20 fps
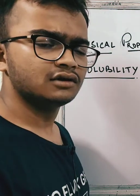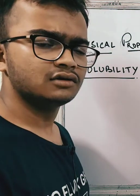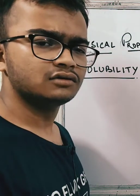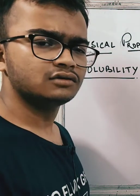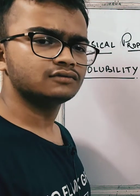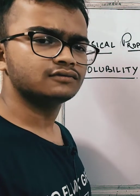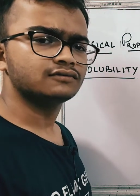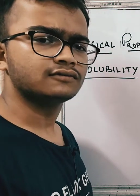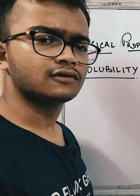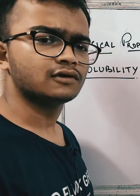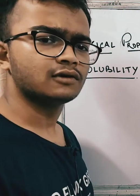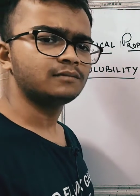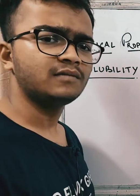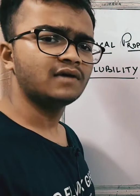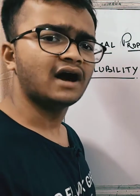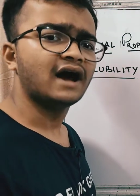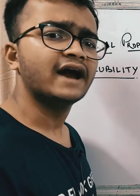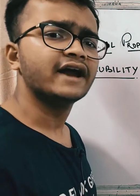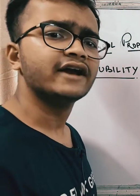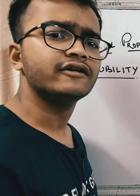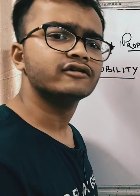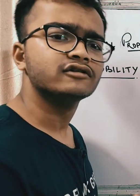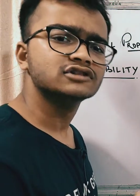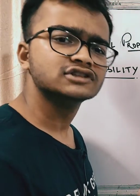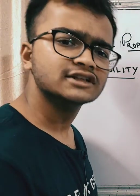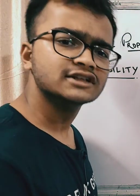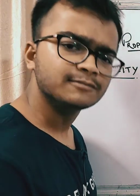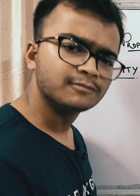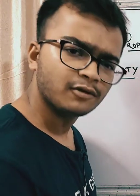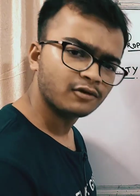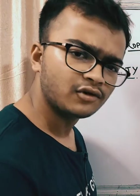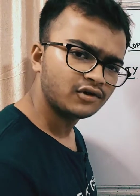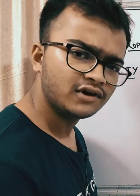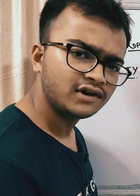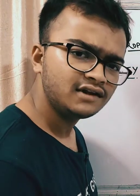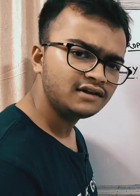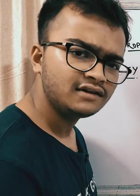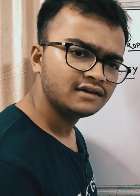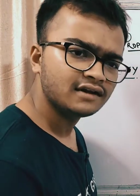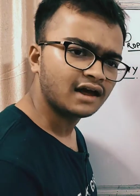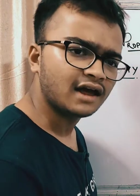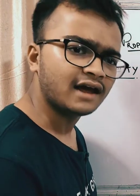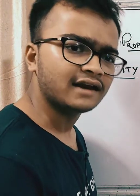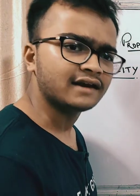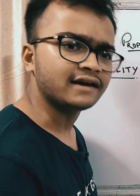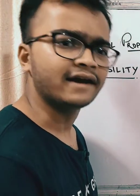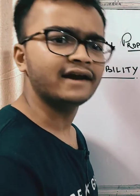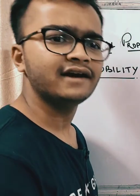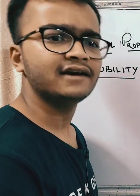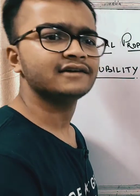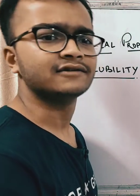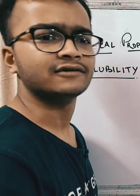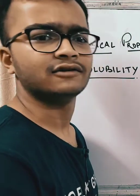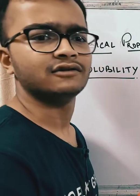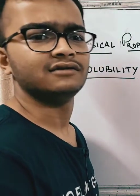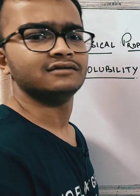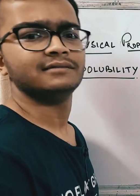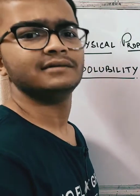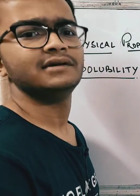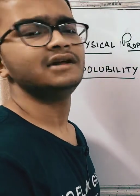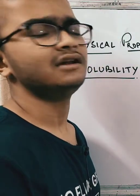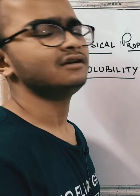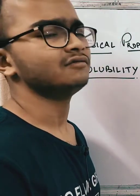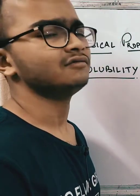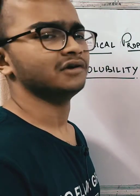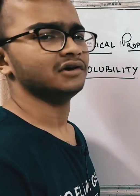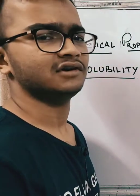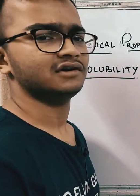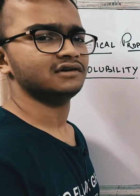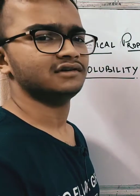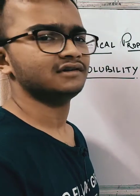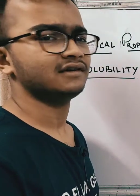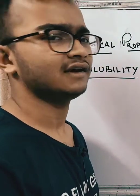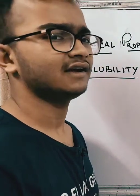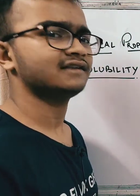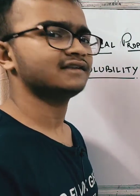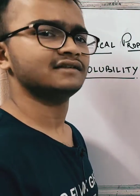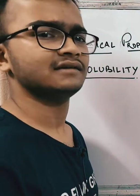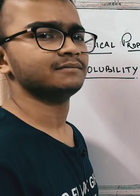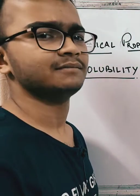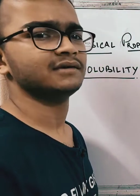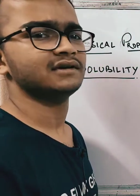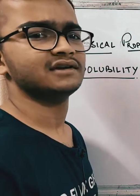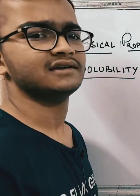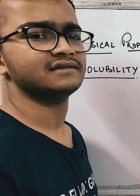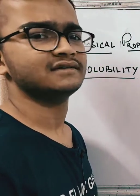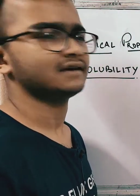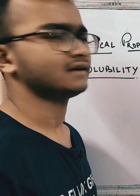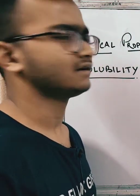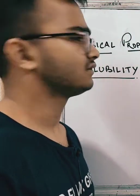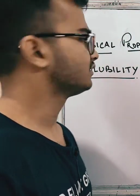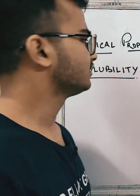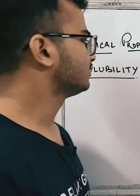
to form hydrogen bonding and get soluble in water. As simple as that.